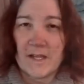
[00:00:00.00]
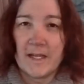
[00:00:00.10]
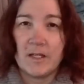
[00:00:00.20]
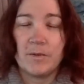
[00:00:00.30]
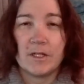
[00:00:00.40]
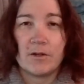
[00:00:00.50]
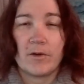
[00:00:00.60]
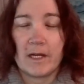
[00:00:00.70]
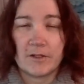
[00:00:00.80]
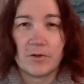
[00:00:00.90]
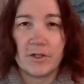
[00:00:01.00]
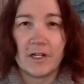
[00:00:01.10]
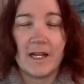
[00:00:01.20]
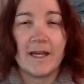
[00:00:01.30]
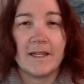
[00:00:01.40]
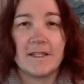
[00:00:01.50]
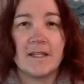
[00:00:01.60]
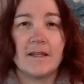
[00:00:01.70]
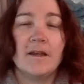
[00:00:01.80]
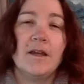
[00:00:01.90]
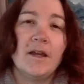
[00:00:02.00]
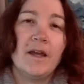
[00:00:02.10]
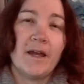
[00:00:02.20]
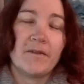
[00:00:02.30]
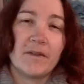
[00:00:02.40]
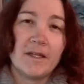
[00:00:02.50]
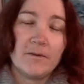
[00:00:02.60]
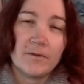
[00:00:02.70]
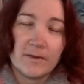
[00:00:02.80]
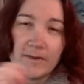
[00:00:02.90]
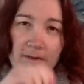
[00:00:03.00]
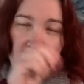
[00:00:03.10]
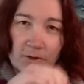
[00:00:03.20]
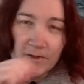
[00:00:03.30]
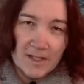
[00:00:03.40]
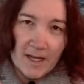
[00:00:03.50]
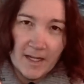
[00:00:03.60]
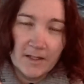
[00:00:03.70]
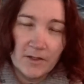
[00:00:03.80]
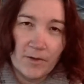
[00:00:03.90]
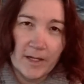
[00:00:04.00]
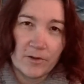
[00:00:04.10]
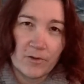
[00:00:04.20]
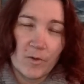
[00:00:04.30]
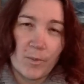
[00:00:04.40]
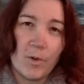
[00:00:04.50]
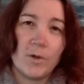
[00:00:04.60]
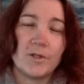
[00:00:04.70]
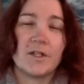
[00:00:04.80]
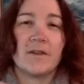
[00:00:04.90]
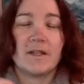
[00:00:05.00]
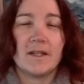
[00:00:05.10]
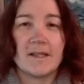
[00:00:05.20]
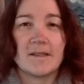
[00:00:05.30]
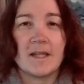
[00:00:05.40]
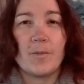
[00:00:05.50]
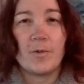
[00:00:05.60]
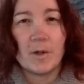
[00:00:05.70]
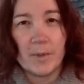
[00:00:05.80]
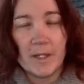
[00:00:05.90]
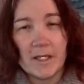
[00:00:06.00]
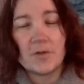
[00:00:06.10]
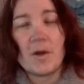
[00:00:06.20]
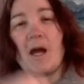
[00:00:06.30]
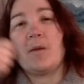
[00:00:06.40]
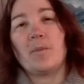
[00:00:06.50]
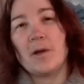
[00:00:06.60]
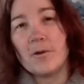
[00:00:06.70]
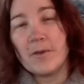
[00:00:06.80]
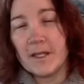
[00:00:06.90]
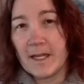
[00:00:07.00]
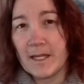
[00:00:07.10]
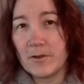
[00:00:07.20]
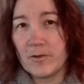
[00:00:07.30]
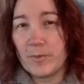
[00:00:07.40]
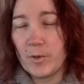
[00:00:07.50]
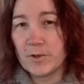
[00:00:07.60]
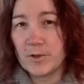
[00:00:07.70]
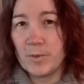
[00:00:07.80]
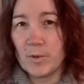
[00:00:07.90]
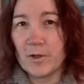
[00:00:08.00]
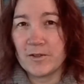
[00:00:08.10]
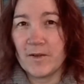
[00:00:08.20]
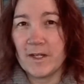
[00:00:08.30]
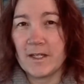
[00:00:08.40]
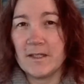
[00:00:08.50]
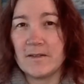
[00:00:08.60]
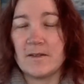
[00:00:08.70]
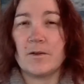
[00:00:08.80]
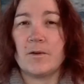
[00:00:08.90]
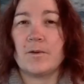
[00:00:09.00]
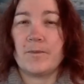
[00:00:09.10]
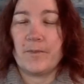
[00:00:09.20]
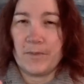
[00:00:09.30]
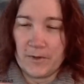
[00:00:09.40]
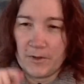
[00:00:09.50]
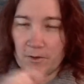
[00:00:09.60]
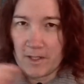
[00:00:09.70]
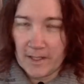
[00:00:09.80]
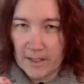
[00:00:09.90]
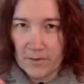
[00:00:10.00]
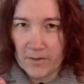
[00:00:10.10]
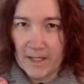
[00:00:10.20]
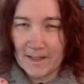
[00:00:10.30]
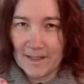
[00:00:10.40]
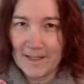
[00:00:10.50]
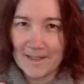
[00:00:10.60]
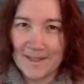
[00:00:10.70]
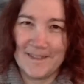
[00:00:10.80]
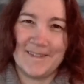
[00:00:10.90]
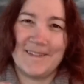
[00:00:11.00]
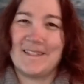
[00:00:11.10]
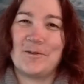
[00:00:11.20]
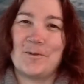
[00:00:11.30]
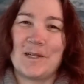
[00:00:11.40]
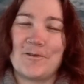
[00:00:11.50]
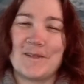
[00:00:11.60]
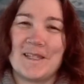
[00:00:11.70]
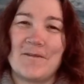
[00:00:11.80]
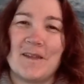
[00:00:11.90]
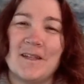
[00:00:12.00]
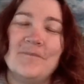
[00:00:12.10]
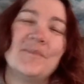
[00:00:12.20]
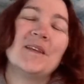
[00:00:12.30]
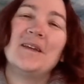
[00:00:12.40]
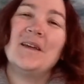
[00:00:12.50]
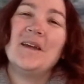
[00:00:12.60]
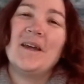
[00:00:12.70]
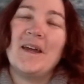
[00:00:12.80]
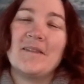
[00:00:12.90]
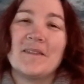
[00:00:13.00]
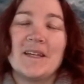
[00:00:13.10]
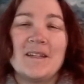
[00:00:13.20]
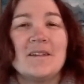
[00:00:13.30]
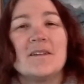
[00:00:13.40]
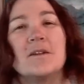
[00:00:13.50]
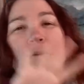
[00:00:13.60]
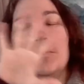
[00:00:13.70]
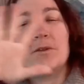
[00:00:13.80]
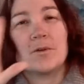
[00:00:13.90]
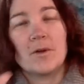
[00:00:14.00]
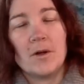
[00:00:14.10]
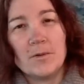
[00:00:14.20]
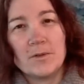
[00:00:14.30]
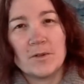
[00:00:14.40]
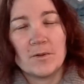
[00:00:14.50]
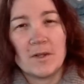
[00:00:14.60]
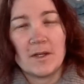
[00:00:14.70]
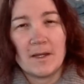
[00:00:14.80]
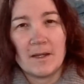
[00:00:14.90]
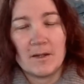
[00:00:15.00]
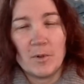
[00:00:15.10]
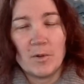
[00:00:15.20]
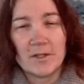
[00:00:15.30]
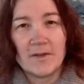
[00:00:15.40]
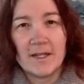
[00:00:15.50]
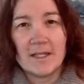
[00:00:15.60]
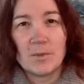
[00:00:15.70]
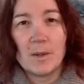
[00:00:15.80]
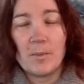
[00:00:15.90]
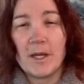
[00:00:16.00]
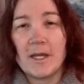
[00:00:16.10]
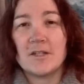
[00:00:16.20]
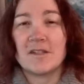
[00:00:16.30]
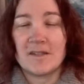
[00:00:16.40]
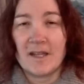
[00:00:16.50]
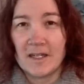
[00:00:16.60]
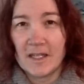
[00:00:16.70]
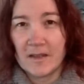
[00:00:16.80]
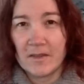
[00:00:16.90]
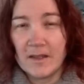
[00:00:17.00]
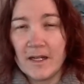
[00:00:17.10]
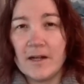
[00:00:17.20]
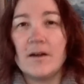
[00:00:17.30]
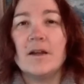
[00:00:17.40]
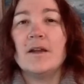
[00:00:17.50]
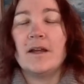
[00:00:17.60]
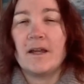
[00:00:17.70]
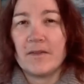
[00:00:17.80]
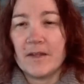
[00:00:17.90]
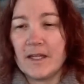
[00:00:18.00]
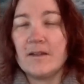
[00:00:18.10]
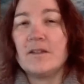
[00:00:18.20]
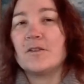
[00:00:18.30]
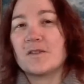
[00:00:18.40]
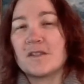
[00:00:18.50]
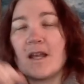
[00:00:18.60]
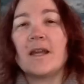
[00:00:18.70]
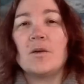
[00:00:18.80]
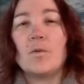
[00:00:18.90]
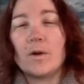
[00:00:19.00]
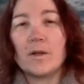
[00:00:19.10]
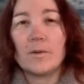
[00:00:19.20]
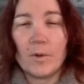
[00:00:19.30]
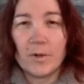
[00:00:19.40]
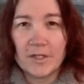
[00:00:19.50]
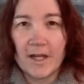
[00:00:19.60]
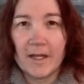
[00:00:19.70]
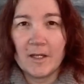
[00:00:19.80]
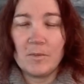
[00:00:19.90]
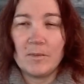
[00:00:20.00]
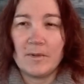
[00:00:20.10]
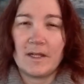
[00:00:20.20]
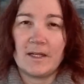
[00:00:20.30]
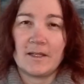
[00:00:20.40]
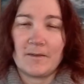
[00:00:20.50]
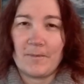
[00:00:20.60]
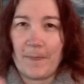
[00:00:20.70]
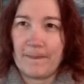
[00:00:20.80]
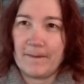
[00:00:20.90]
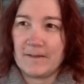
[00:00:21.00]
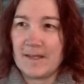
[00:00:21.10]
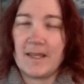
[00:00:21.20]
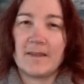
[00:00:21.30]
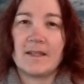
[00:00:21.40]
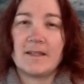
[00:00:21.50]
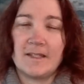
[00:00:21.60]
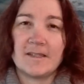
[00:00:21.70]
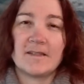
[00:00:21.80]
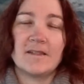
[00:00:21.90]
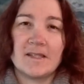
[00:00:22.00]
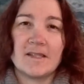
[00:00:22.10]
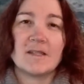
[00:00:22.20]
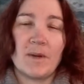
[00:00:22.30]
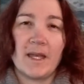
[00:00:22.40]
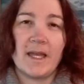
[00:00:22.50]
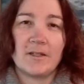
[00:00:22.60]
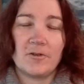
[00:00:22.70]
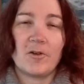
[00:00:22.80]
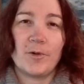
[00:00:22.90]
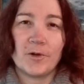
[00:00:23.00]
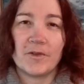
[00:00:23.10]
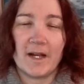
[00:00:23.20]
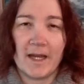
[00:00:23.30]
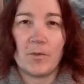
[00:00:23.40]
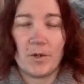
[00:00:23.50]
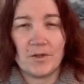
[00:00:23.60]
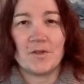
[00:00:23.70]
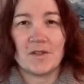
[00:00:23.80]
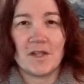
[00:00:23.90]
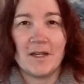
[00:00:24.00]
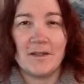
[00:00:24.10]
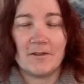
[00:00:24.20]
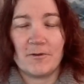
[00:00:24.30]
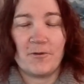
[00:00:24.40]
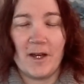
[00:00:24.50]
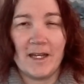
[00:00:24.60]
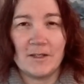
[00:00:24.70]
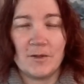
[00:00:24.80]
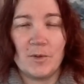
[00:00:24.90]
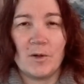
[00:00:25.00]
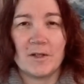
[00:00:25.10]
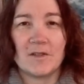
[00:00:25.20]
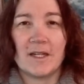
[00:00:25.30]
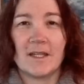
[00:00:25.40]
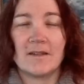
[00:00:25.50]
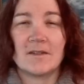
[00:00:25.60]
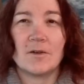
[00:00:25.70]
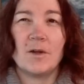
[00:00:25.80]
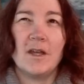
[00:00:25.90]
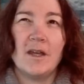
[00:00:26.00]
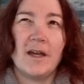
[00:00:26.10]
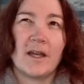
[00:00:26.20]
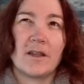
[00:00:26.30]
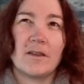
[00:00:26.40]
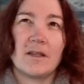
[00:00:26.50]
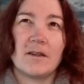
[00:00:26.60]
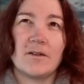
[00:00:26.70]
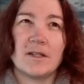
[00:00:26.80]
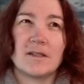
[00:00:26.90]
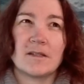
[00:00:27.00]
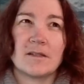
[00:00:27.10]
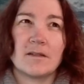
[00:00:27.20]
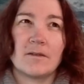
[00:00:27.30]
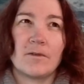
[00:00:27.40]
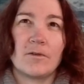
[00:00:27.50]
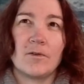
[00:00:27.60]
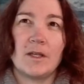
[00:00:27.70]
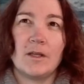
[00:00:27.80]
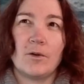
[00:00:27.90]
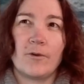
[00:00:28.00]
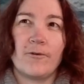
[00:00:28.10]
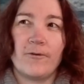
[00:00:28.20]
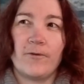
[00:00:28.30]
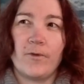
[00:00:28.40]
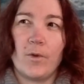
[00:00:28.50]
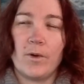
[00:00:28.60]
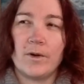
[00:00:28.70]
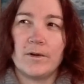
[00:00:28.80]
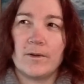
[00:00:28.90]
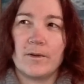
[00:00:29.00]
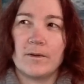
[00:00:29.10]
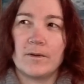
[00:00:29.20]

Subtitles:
sign with your electronic ID, and then you sign your annual report, and the next step will be to upload that annual report to Bolagsverket. So you click on that link that you will receive then, and then you go to the Bolagsverket's webpage, sign in there, and then you sign one more time, like saying that, yes, this is my annual report that I want to file to Bolagsverket. So I think there is 3 or 4